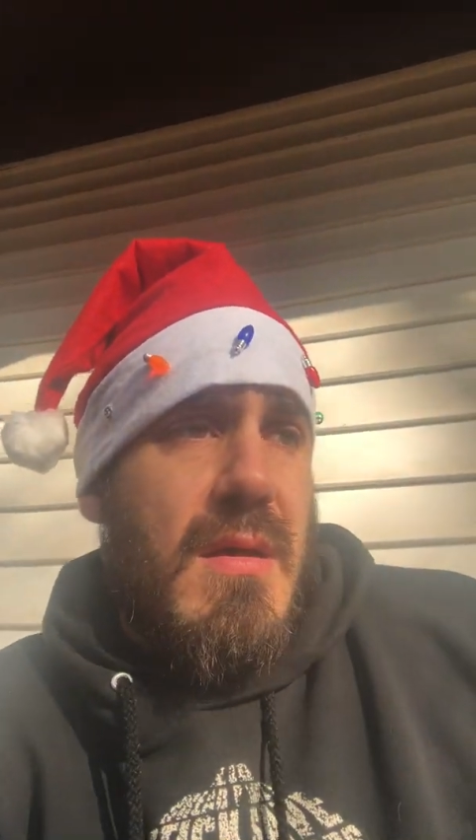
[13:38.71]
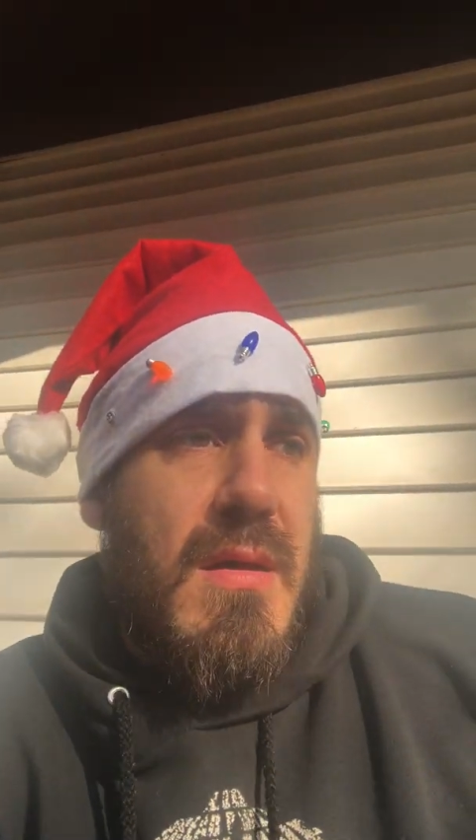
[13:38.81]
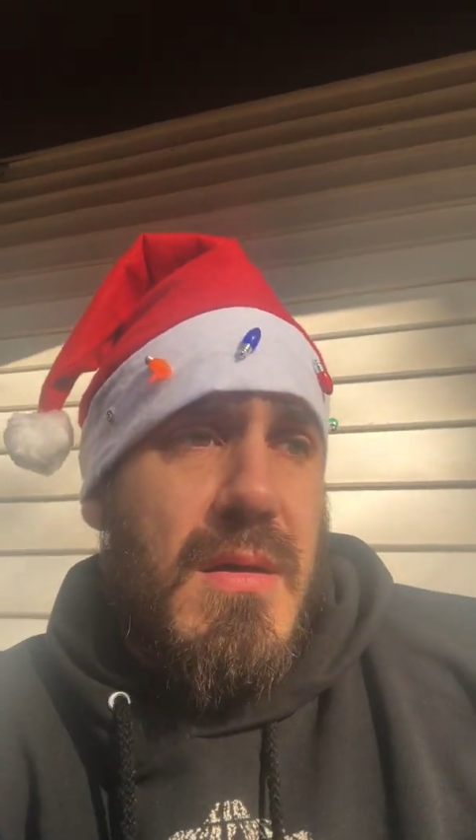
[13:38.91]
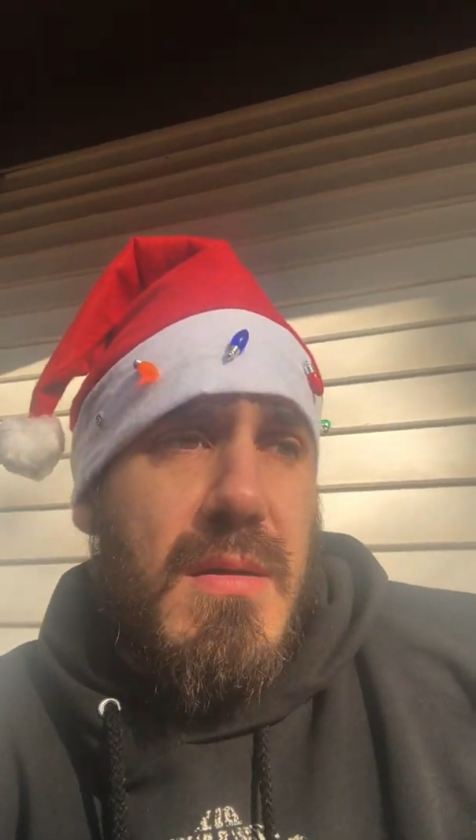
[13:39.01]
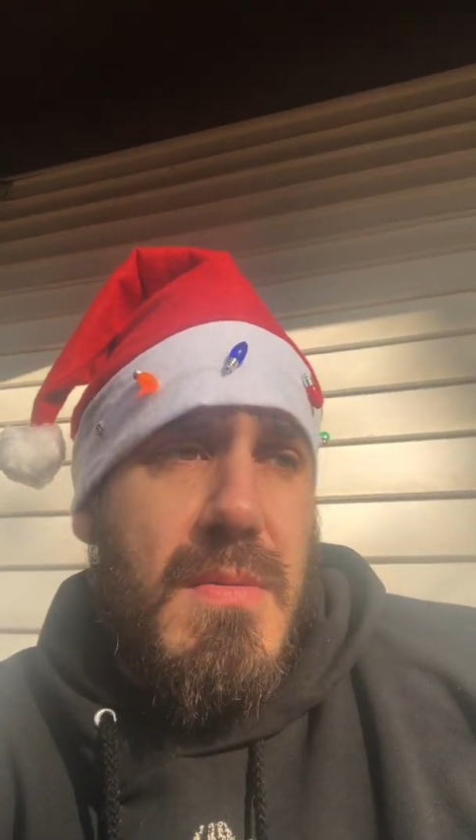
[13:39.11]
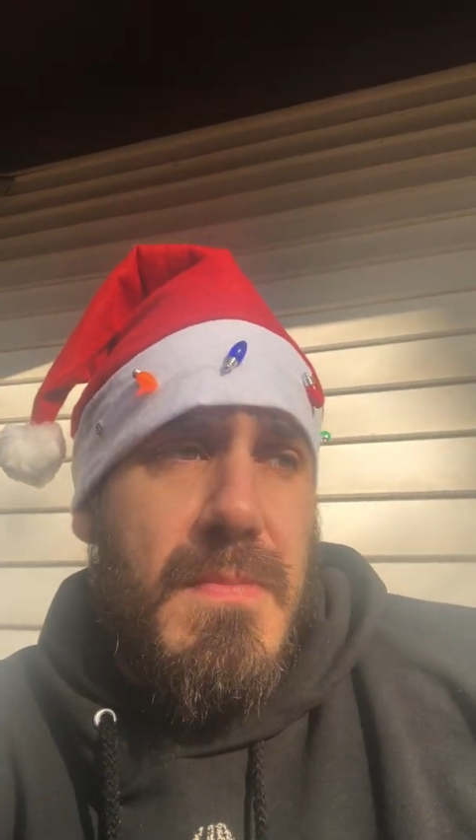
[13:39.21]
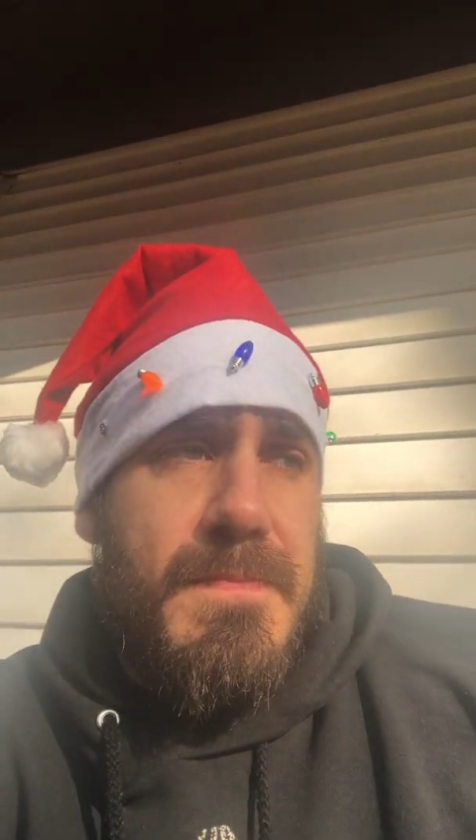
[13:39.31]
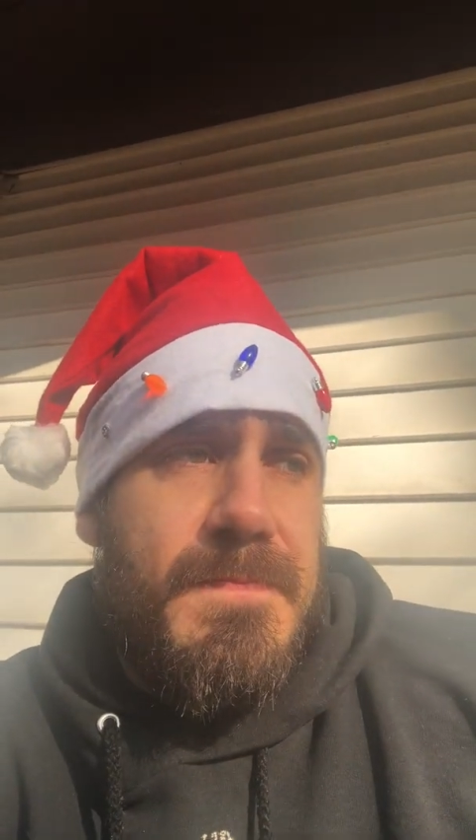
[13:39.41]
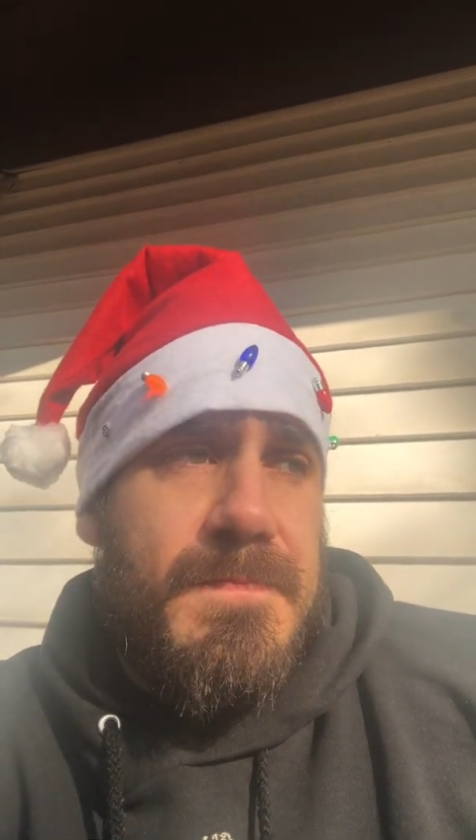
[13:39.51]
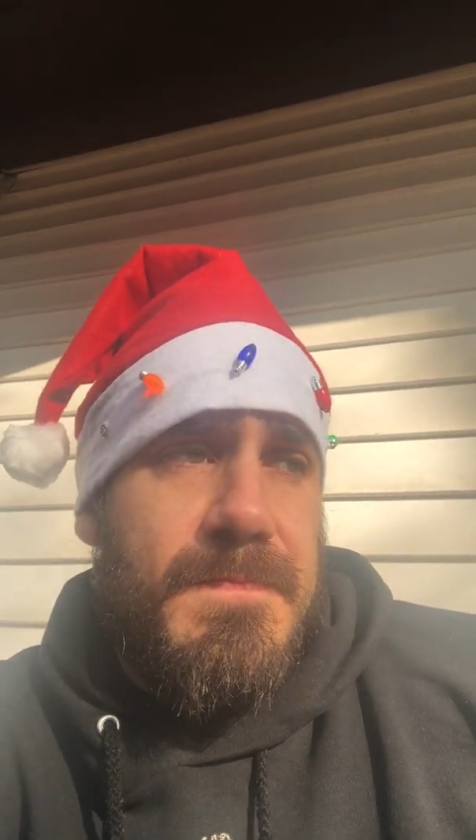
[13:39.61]

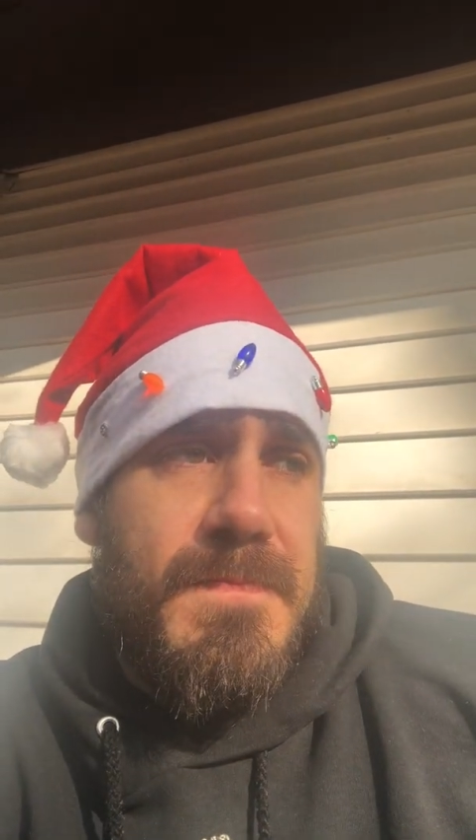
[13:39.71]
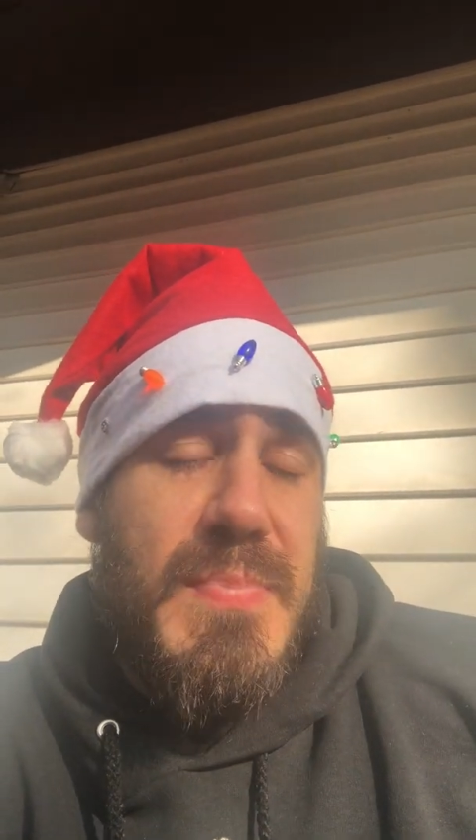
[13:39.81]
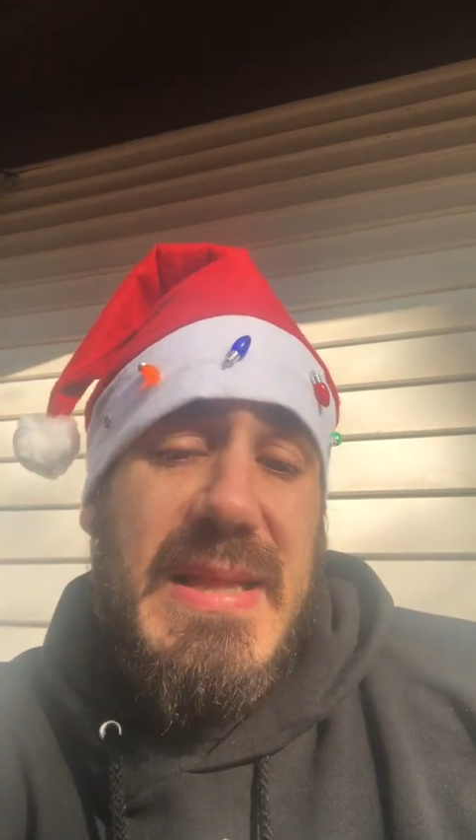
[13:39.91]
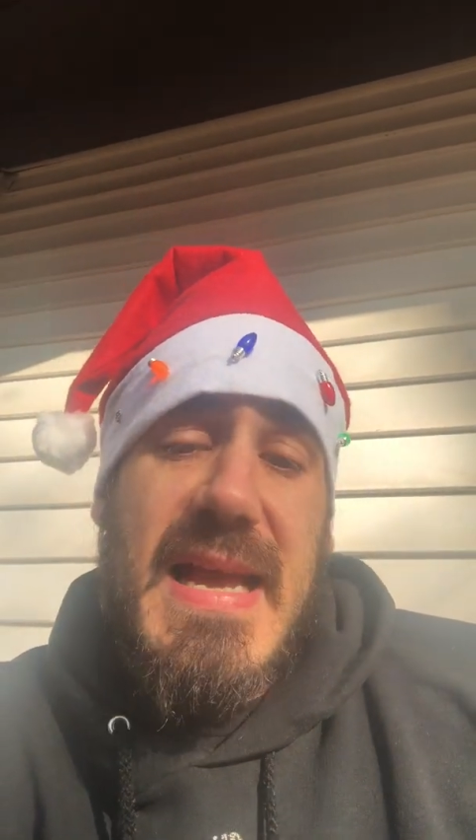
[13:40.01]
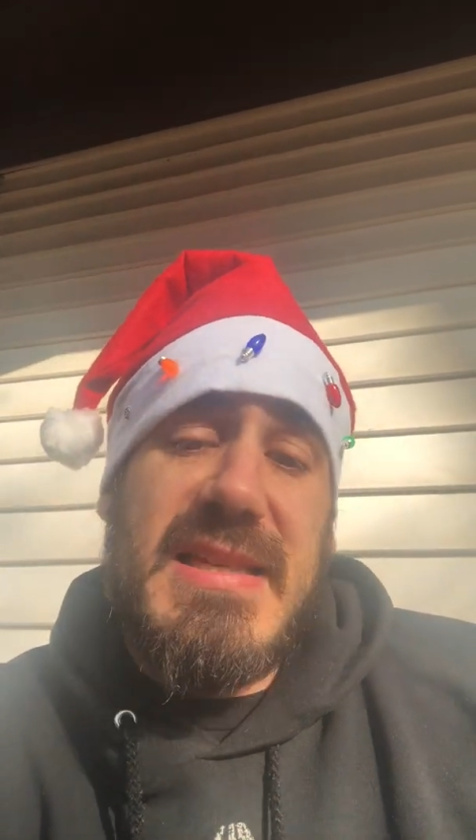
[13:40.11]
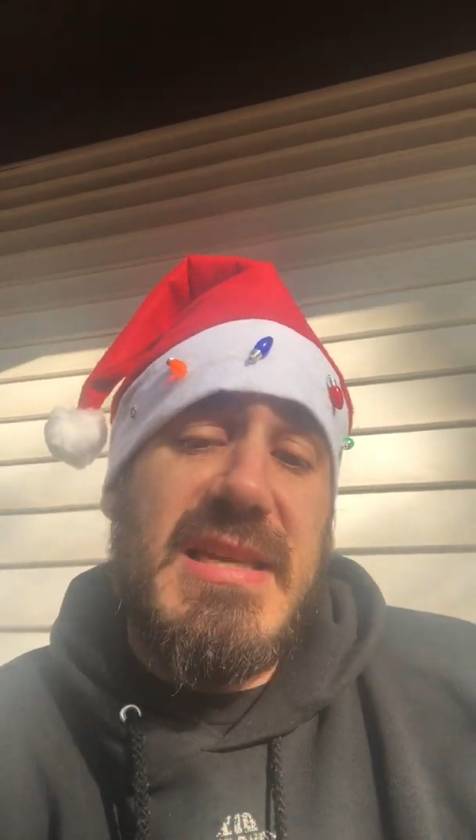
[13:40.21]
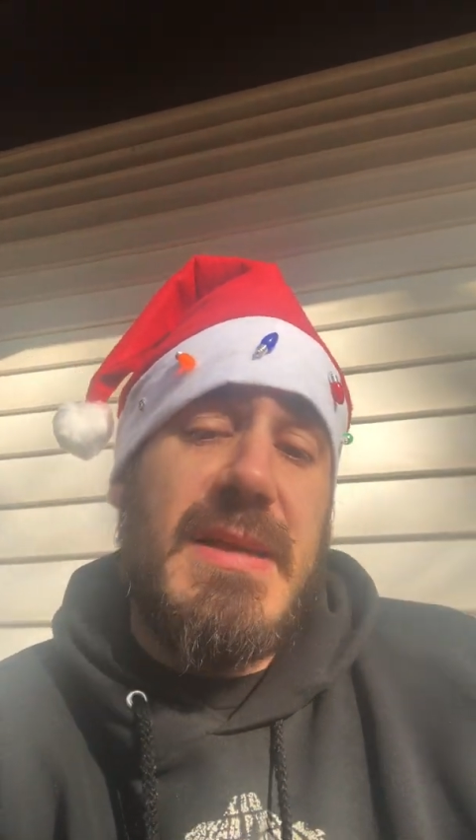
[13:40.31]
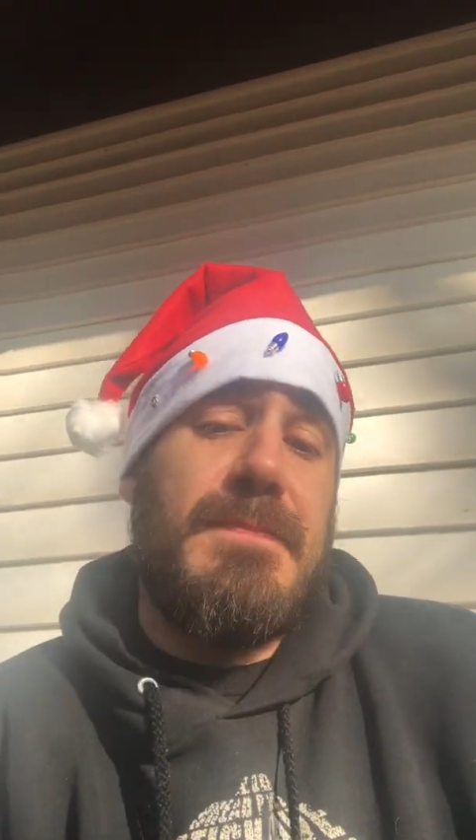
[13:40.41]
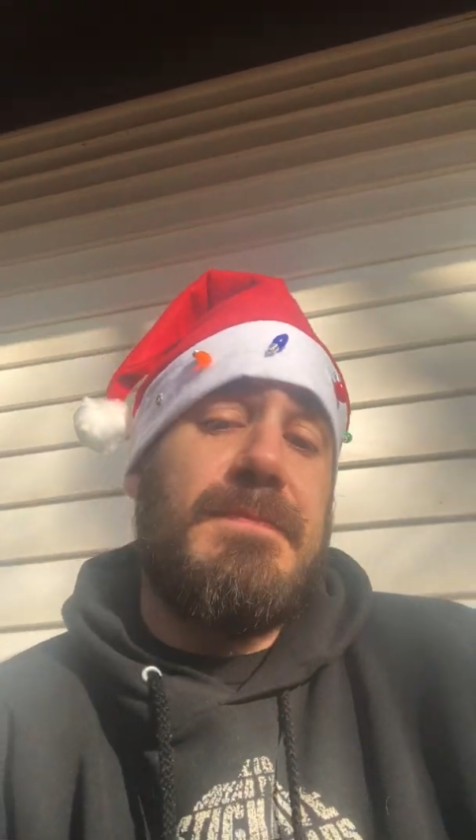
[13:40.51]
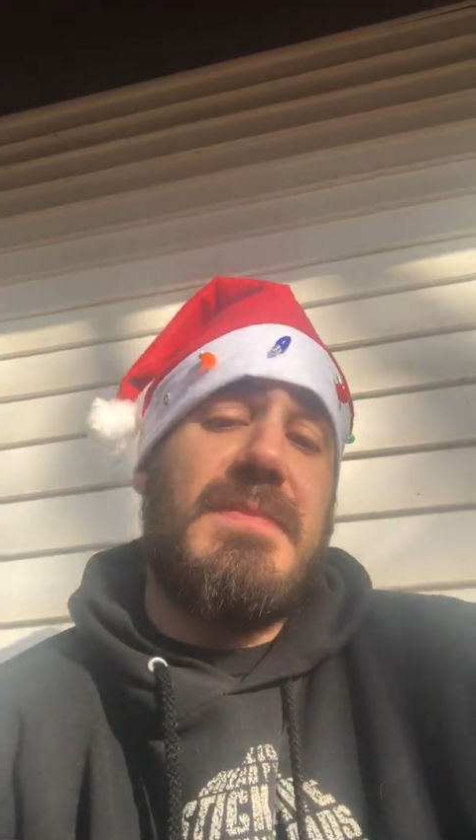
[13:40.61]
But that's it.